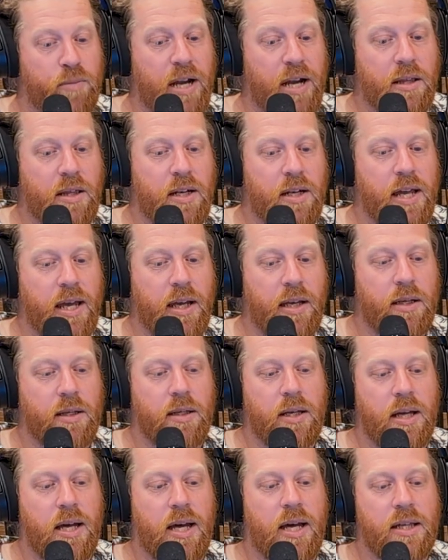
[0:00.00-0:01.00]
would break the
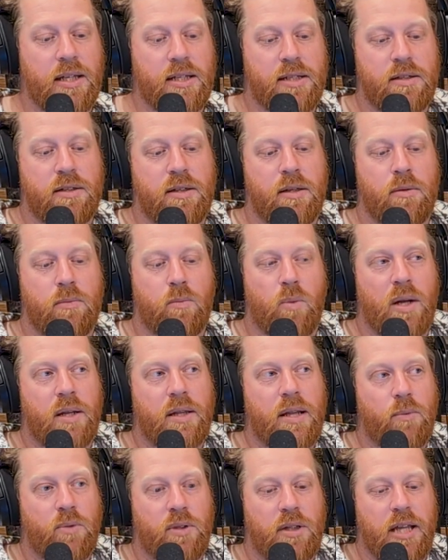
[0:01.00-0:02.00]
neck. This is the
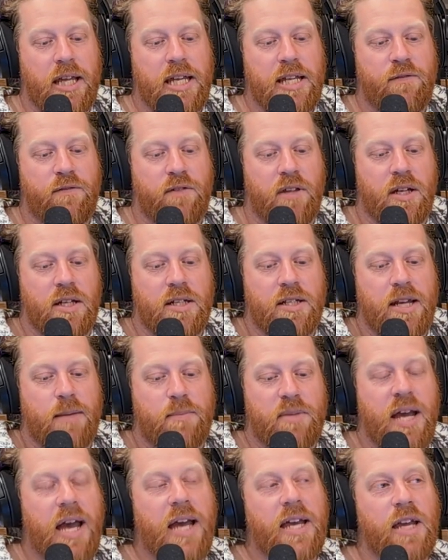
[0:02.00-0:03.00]
one that would leave the
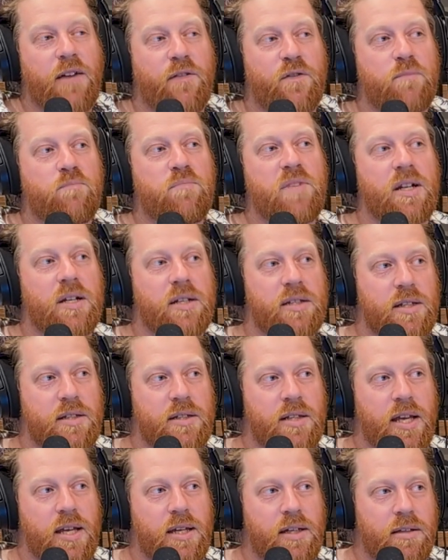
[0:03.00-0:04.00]
condemned hanging for minutes
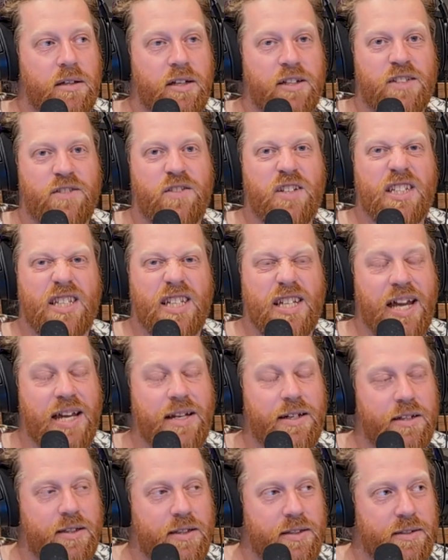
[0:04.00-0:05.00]
as they
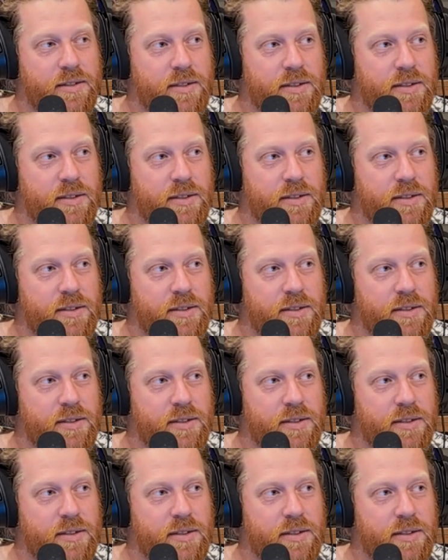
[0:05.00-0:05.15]
asphyxiated.